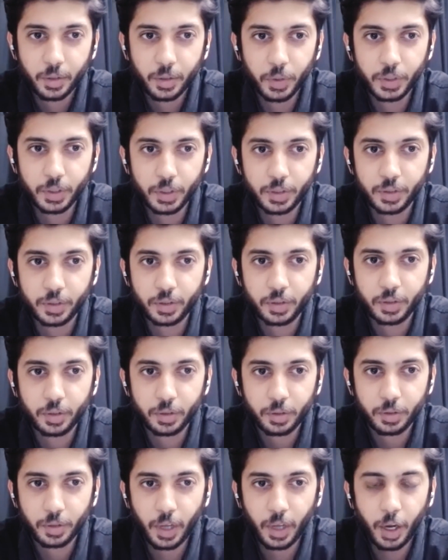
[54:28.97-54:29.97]
Which is
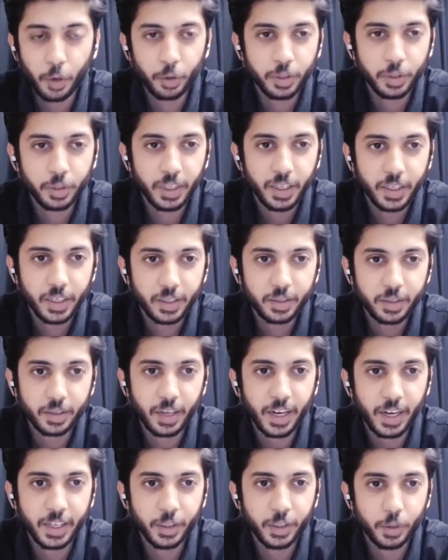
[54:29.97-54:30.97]
out there
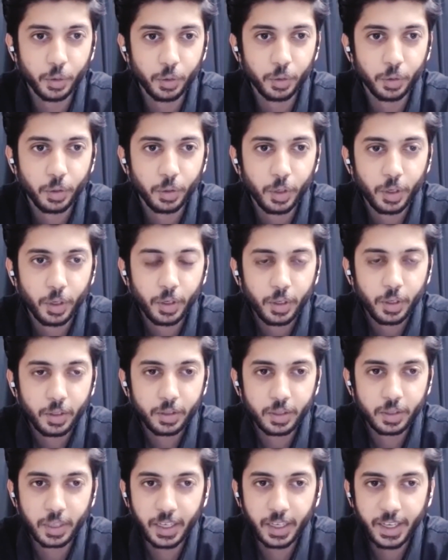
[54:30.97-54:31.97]
trying to
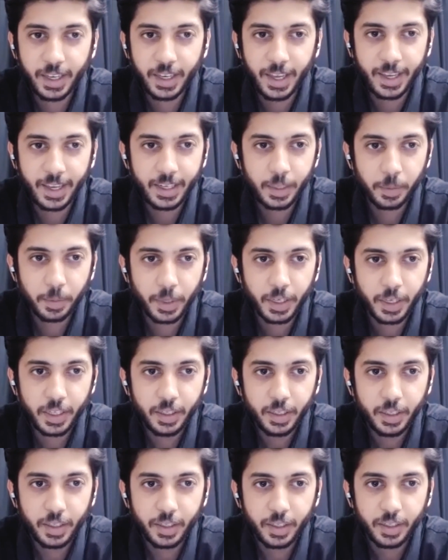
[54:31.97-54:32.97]
slay
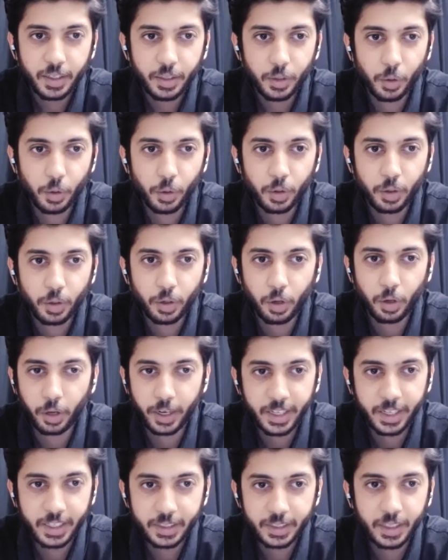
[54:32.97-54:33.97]
anybody who
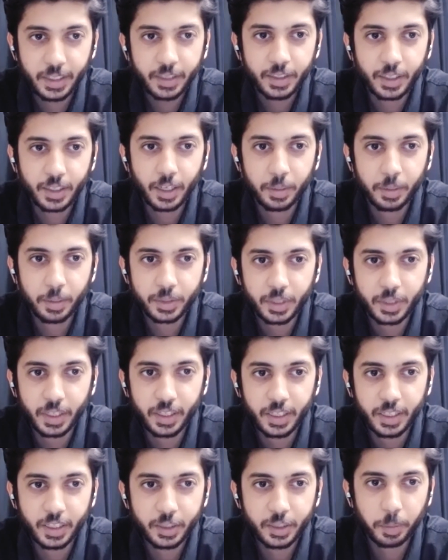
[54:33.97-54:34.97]
or anything comes
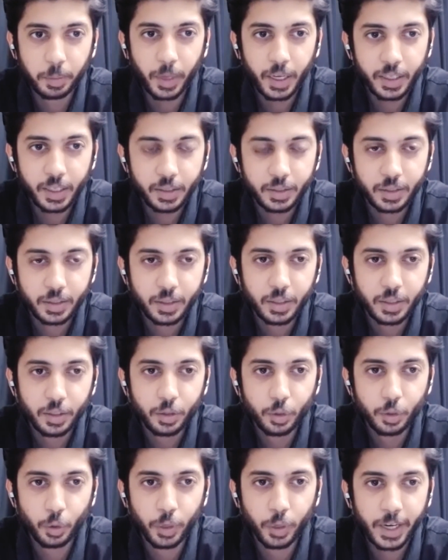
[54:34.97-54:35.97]
in his path
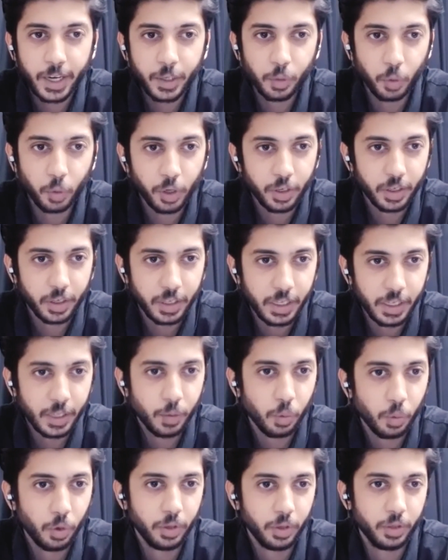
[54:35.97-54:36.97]
to get what
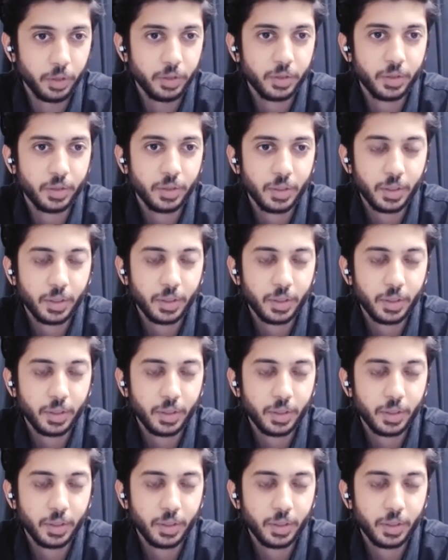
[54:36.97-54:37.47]
he wants,